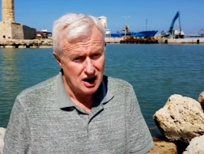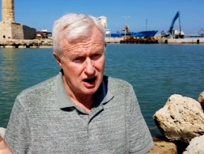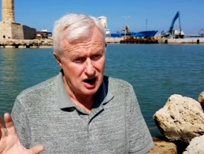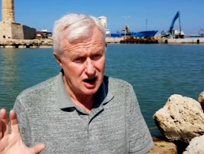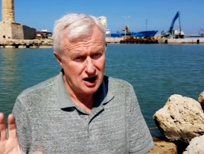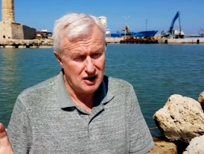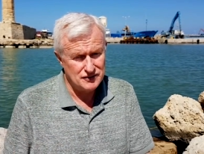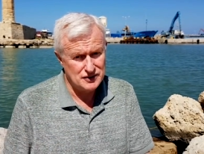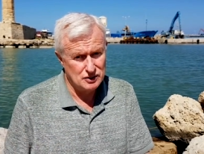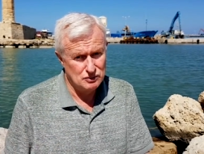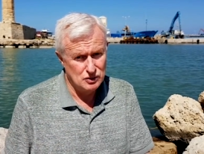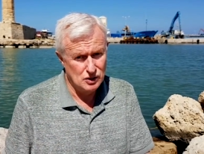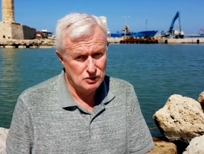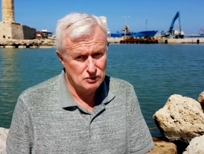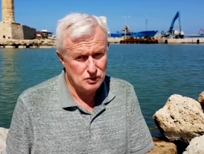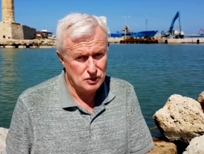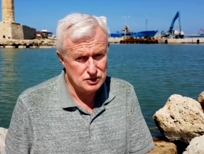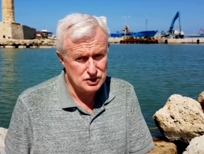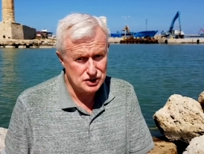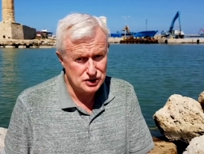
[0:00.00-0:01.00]
after World
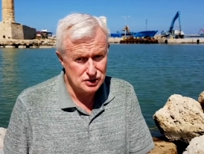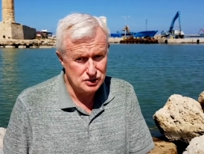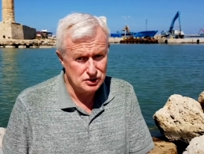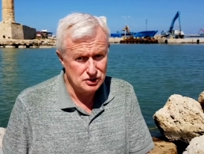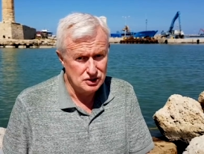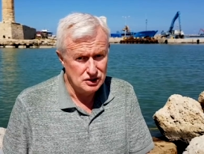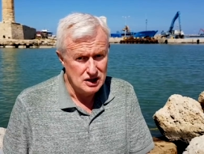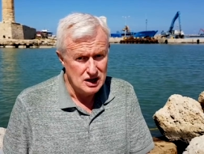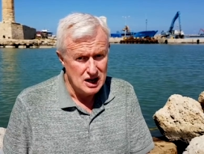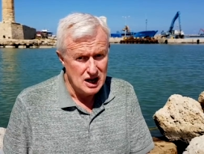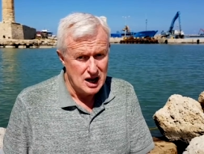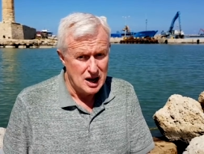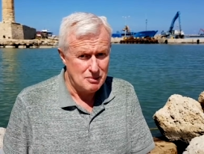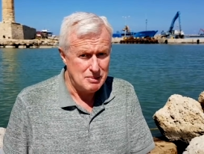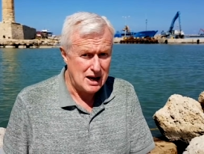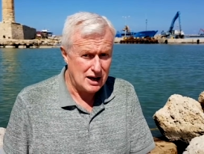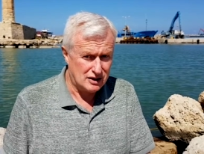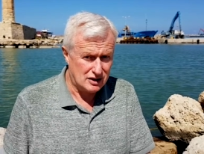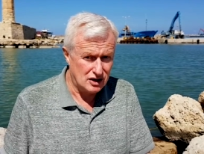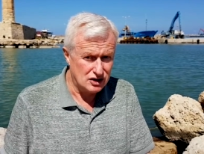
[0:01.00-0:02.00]
War II
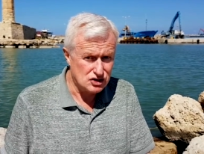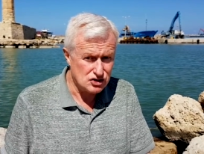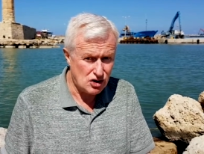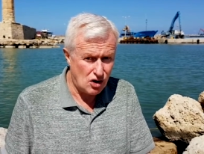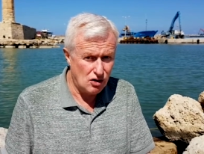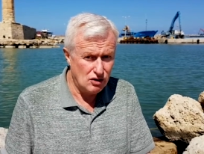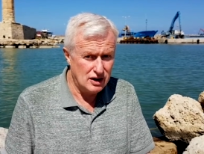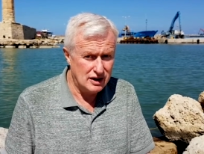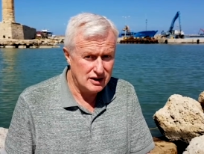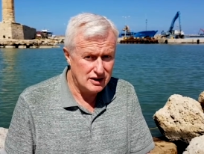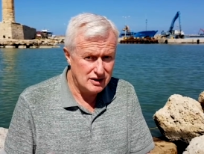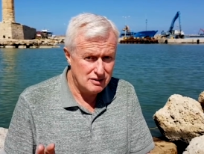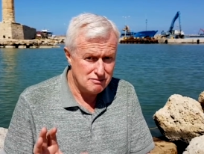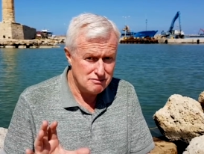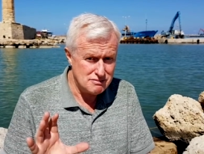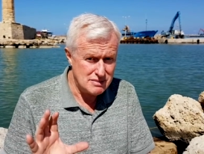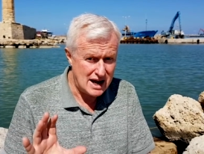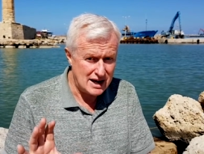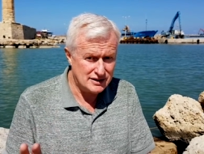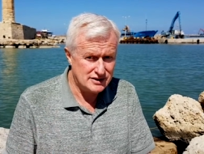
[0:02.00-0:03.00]
about controlling the
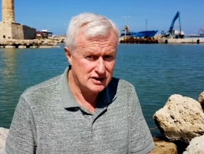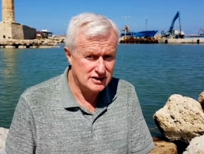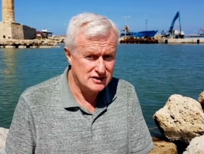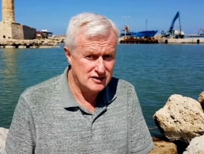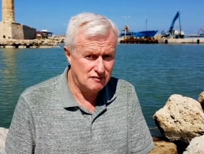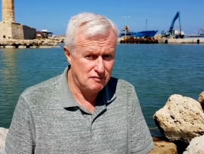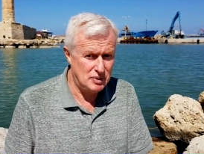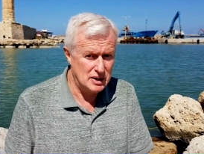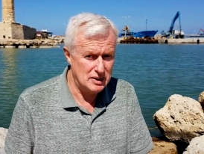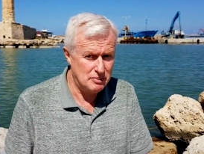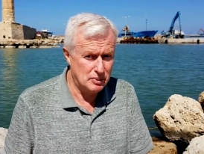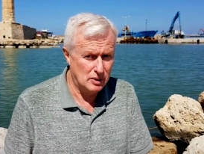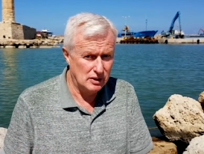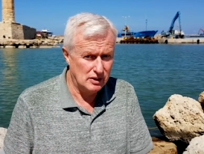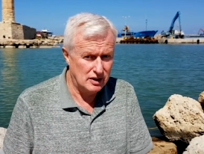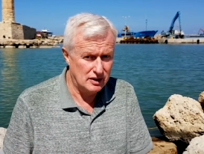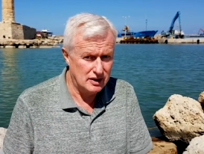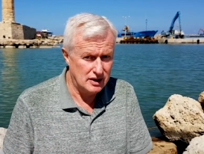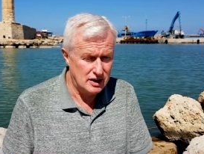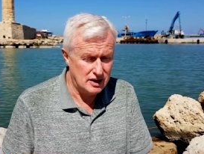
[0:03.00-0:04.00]
masses of people,
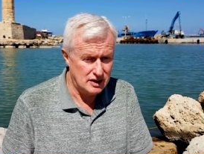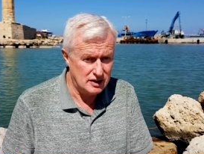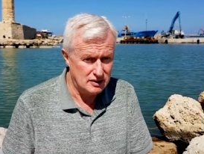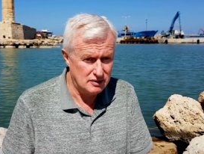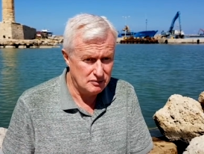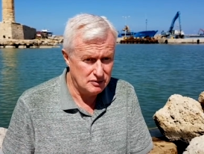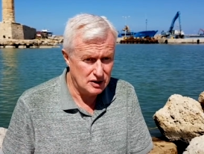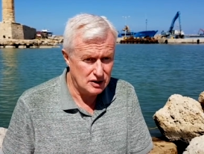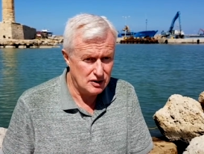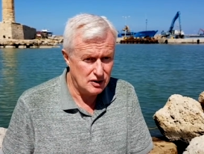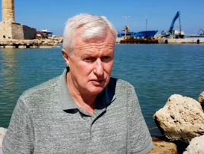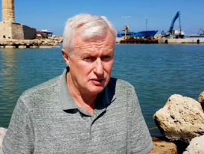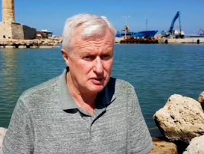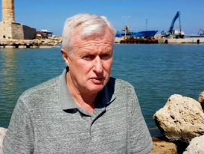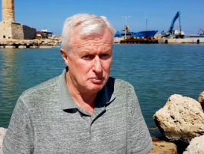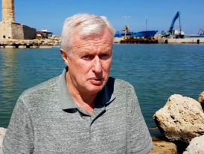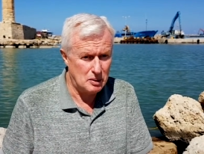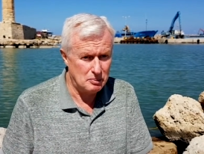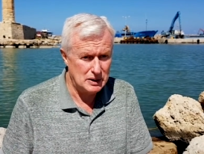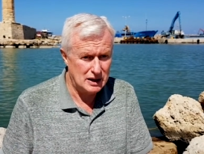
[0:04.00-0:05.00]
and the you know the
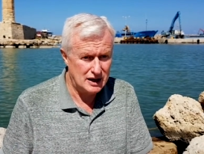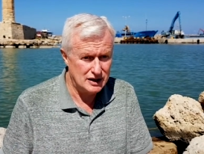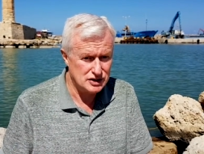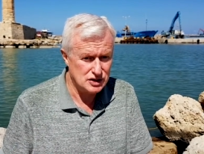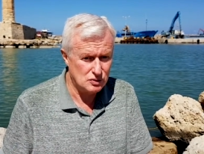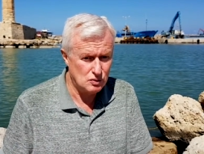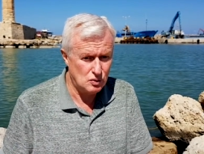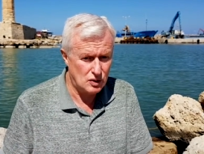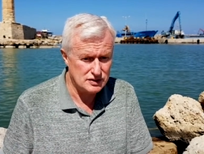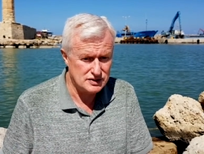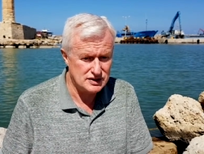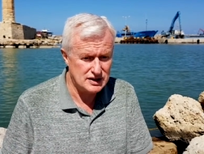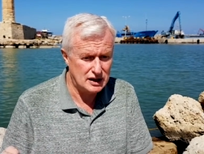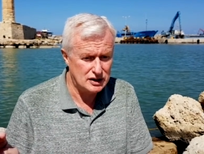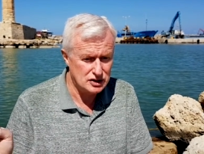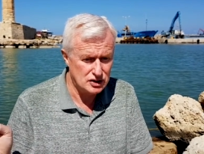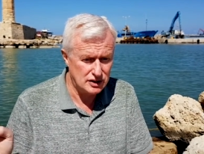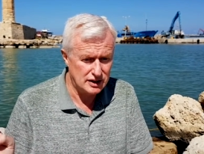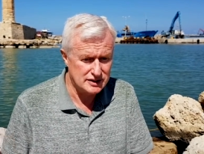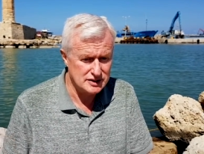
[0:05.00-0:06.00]
population was
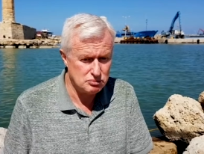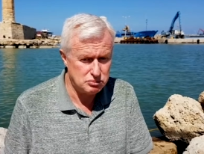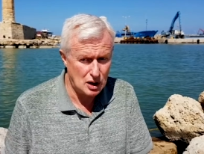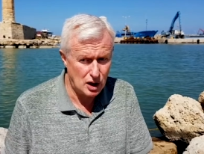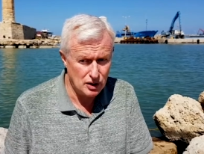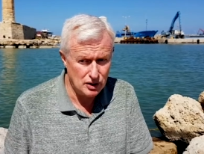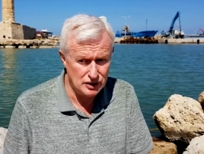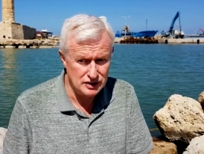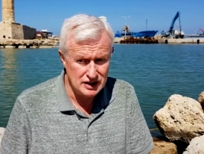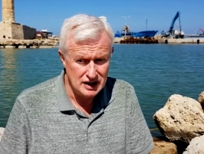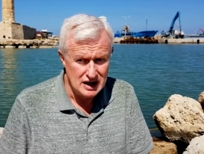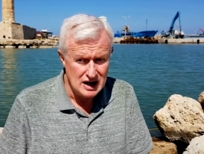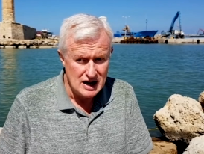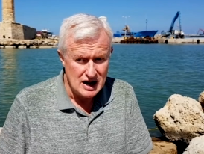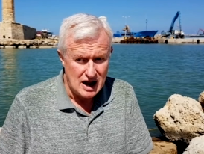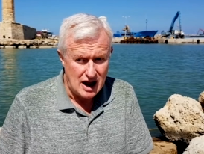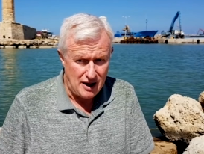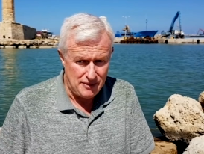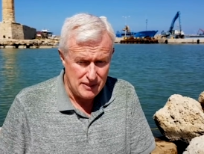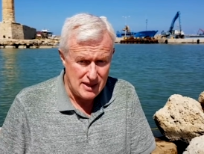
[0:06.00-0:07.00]
set to explode,
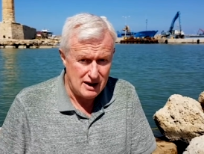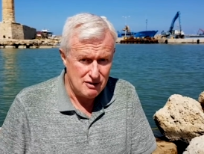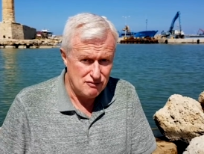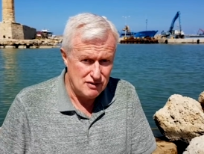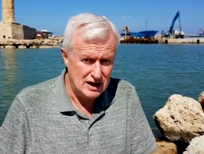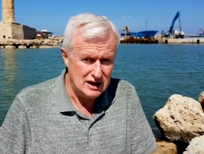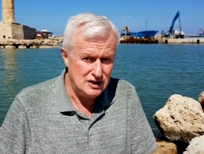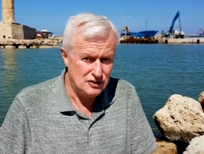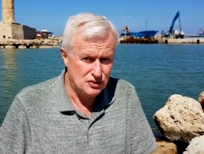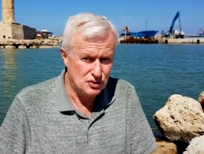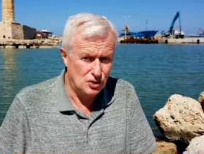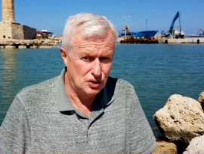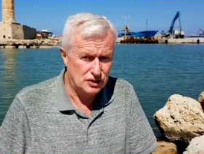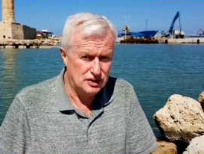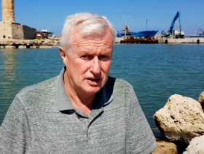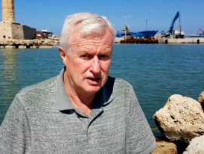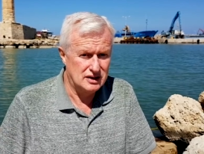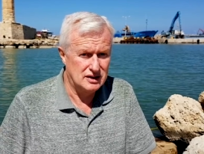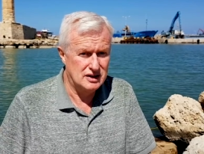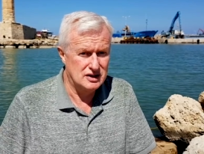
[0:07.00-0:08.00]
and they really thought
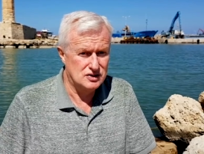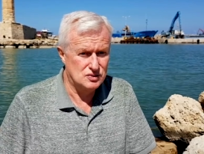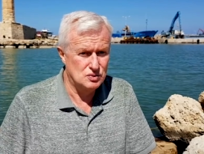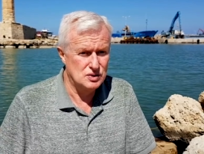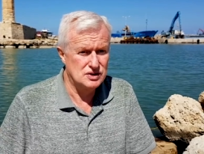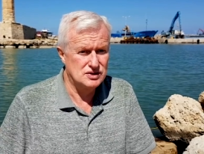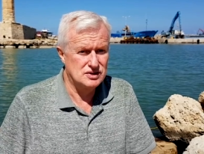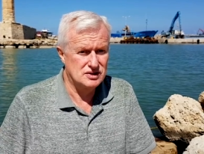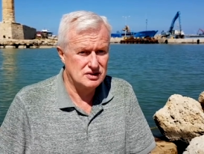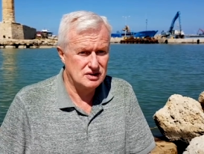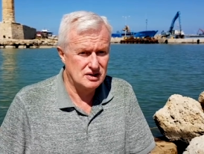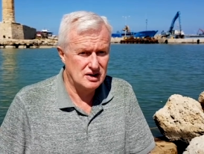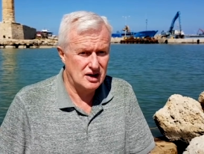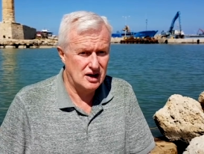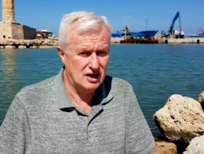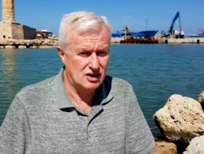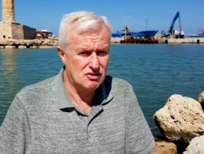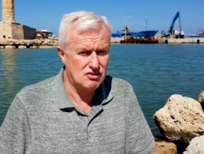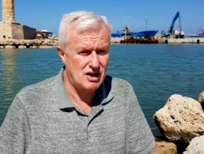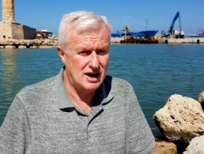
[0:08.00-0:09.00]
that this was
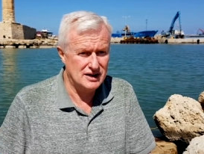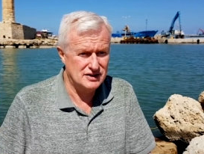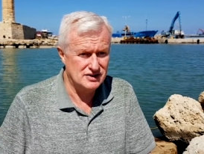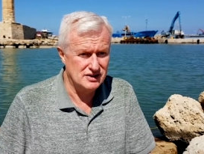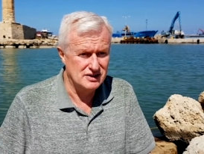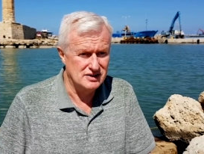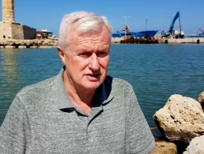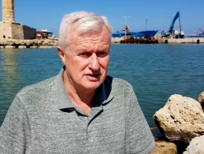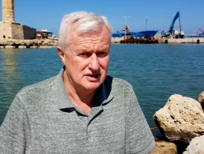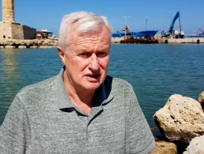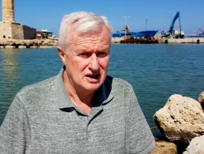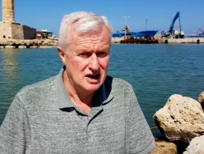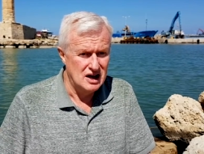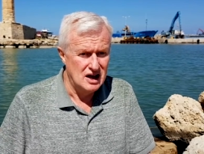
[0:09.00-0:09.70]
a crisis.